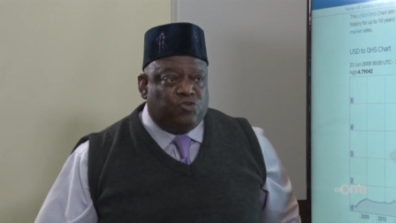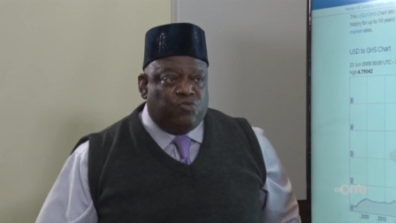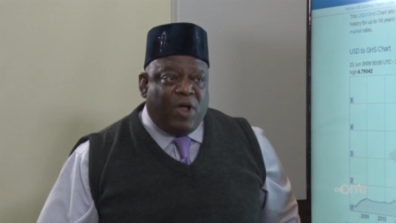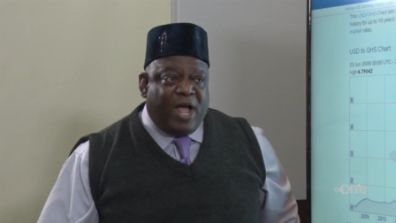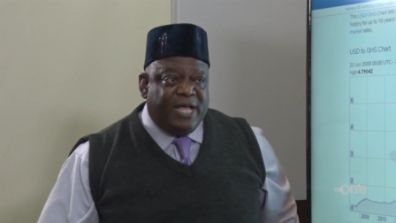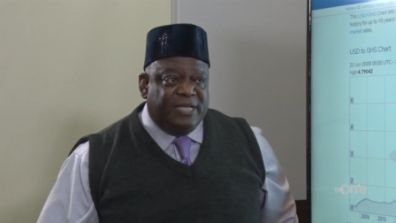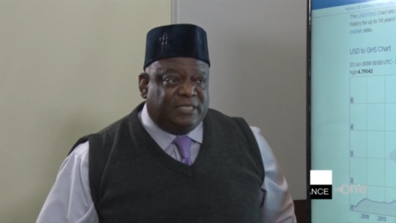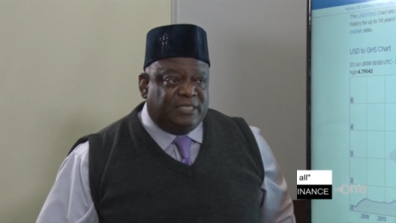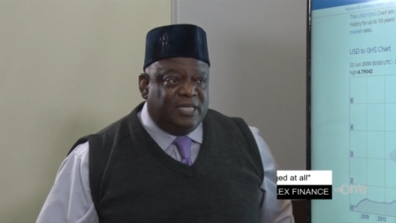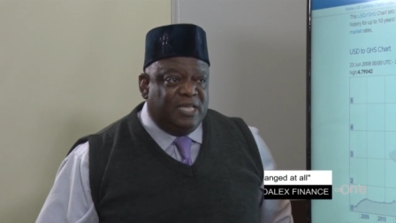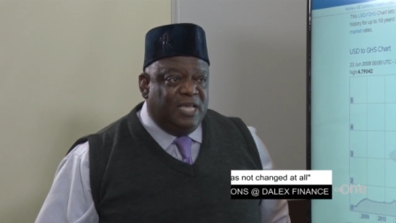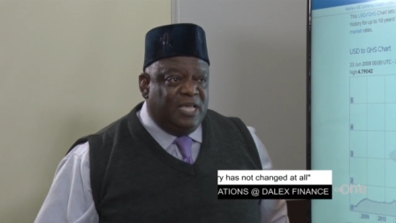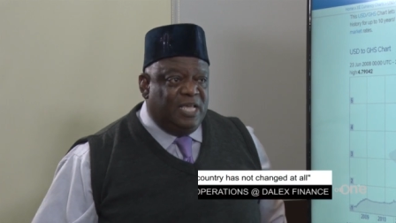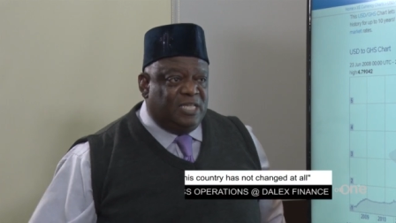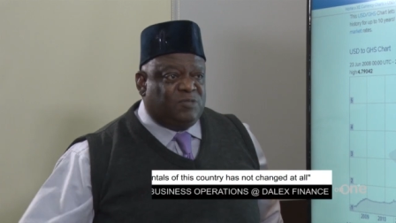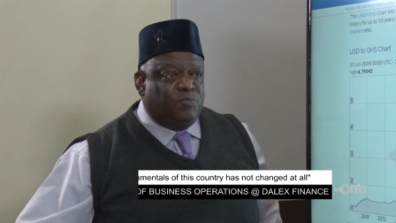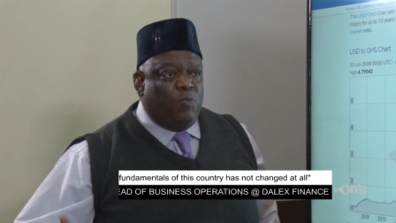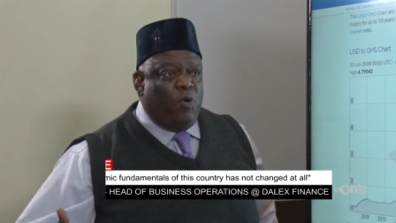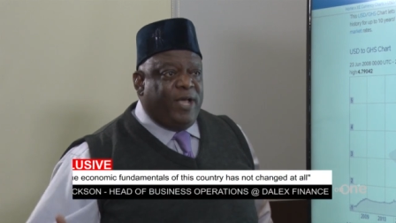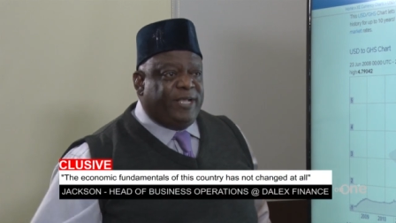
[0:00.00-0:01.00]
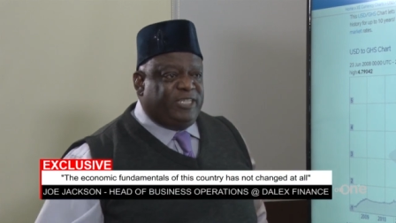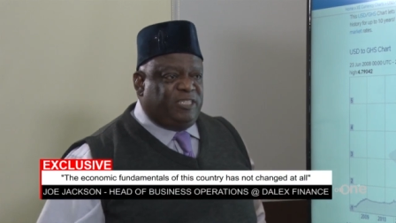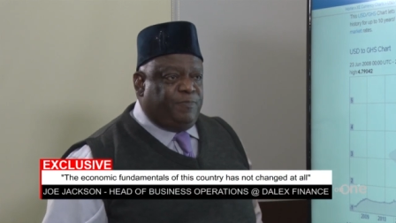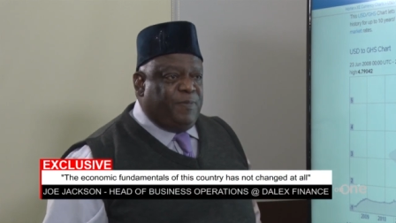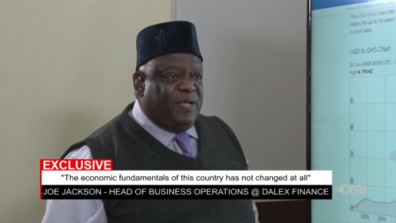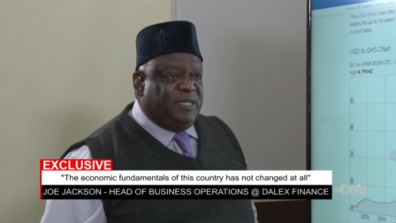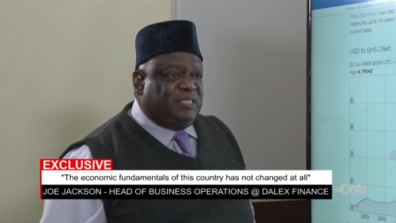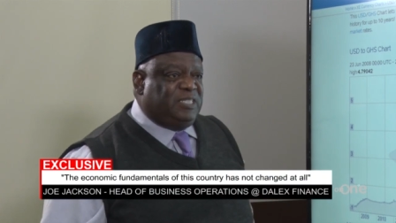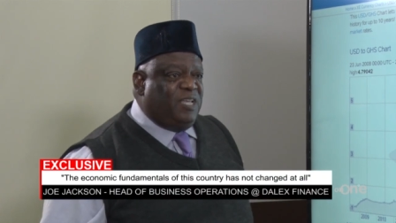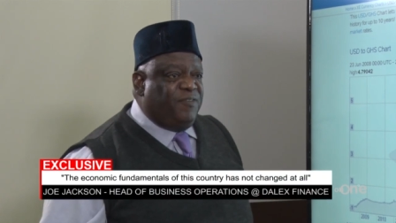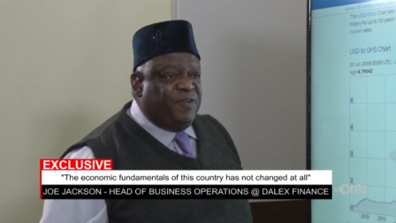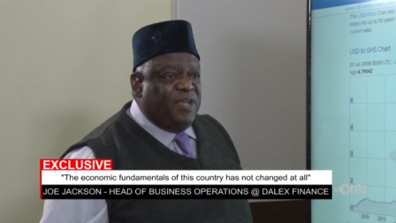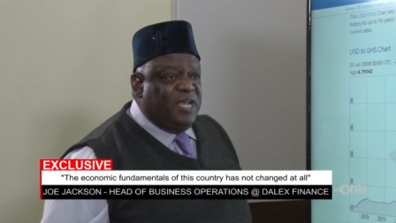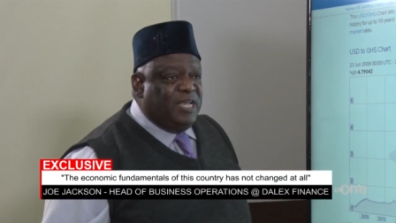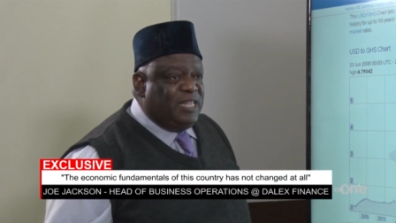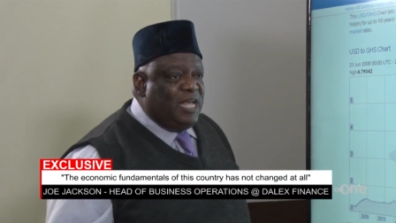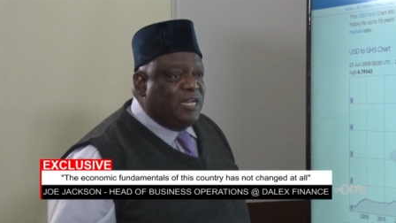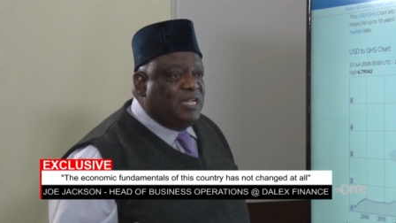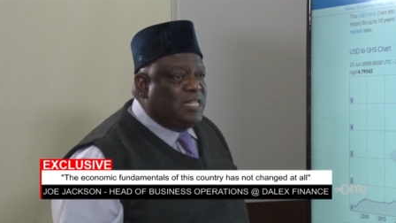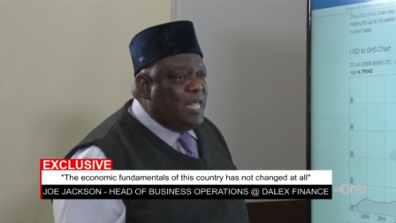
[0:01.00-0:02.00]
rice is more expensive
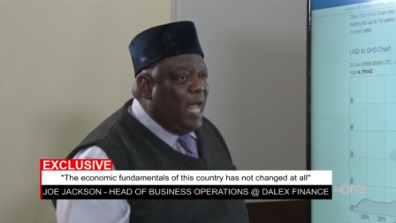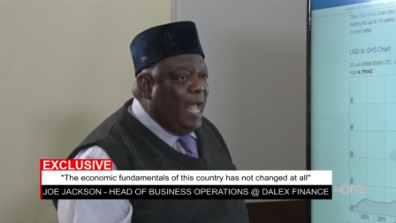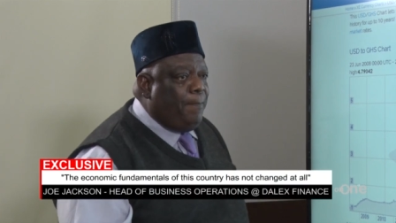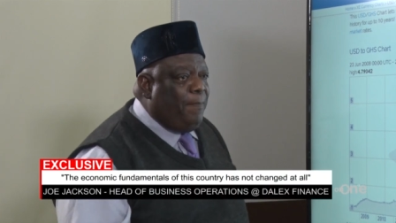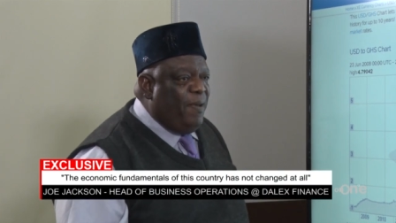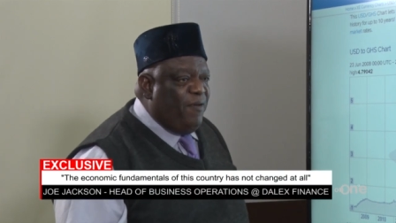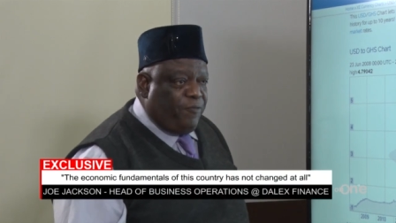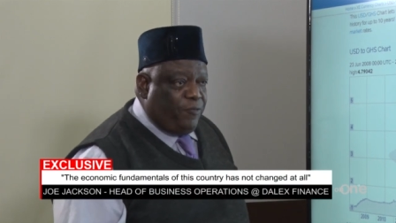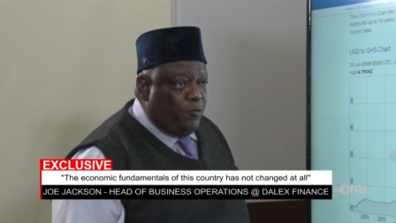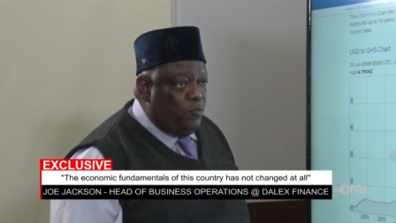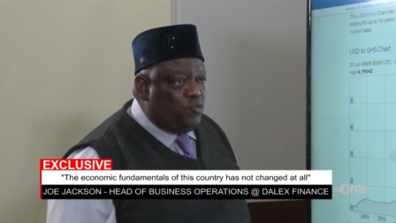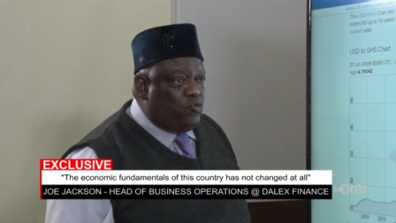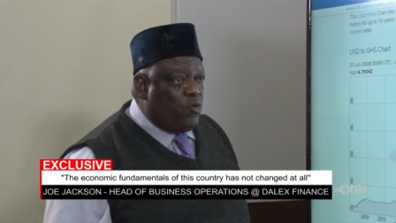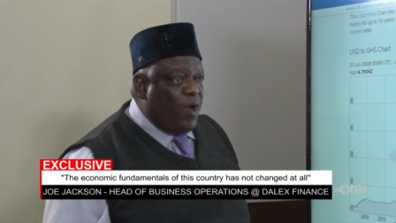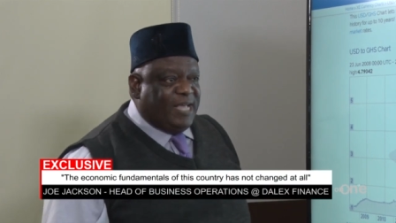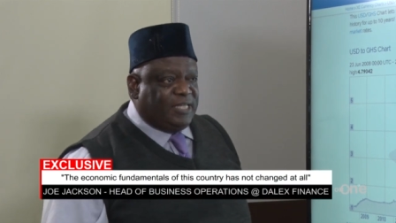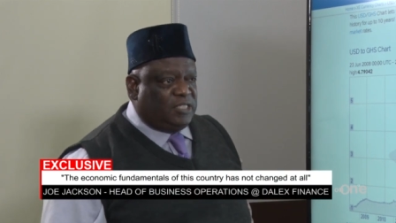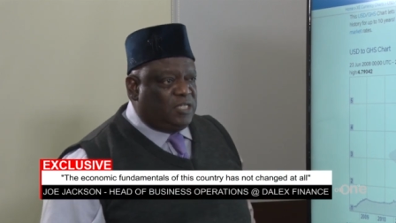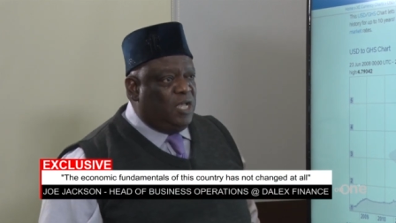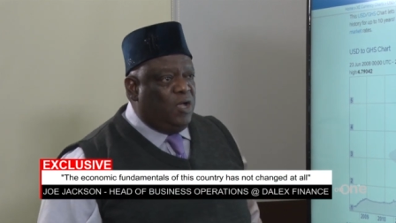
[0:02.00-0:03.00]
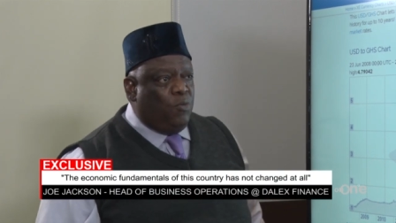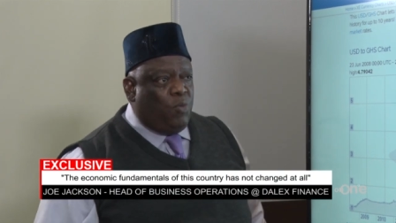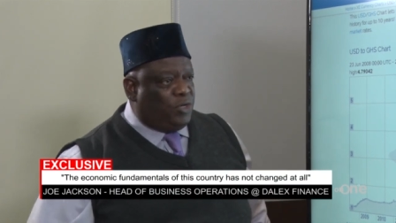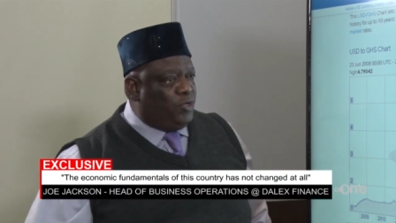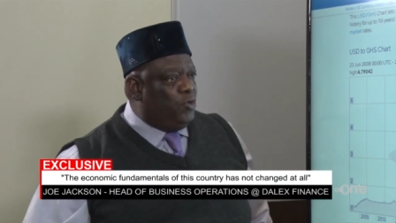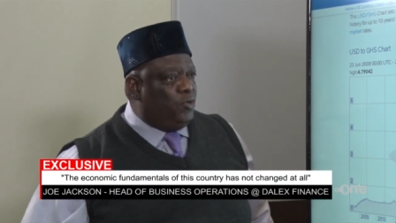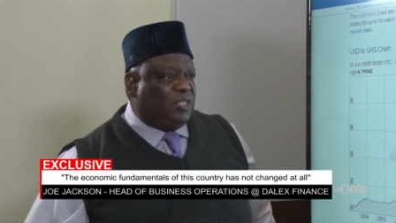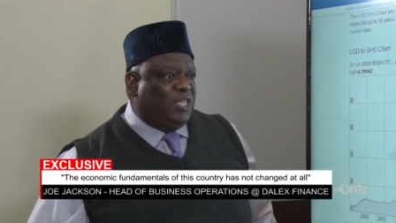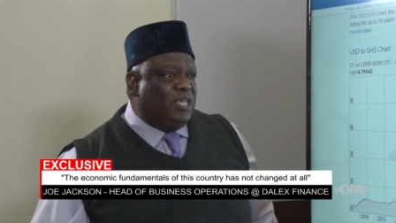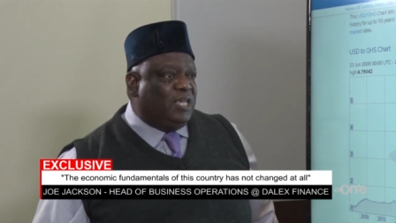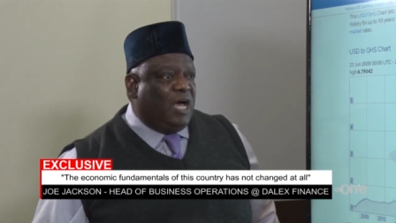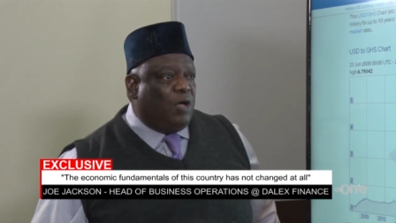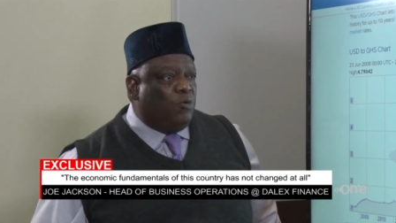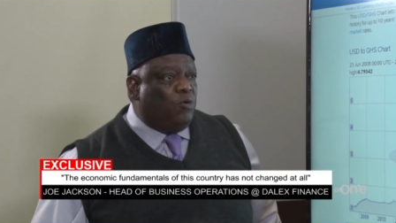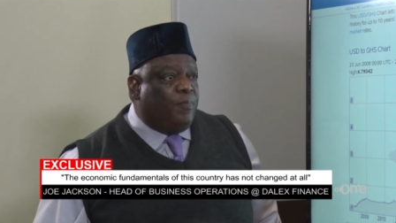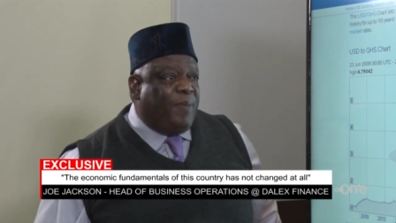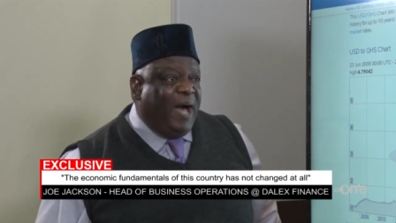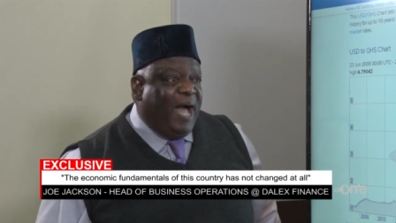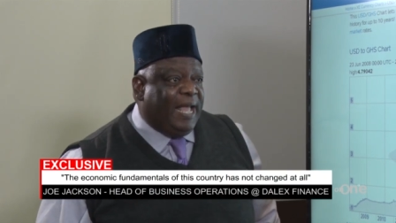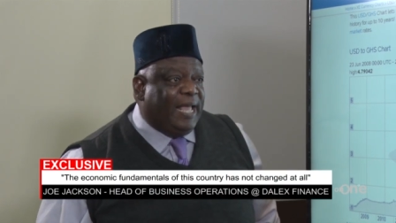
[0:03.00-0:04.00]
than Thai perfumed rice, what do you think I will
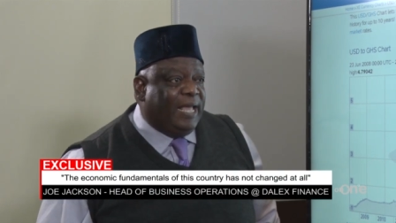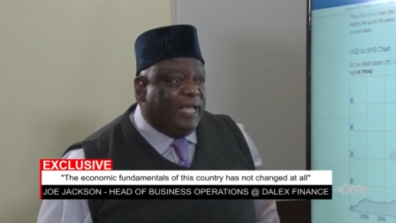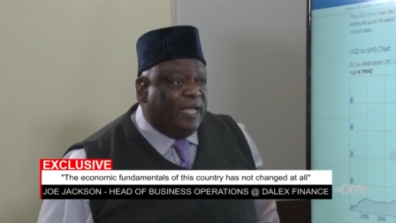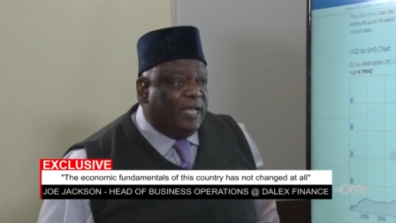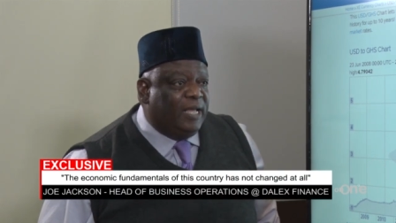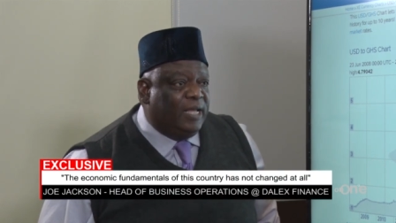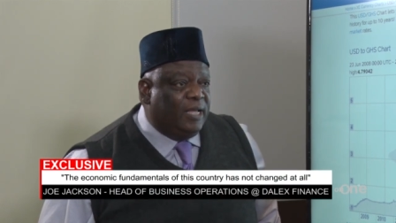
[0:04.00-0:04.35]
buy?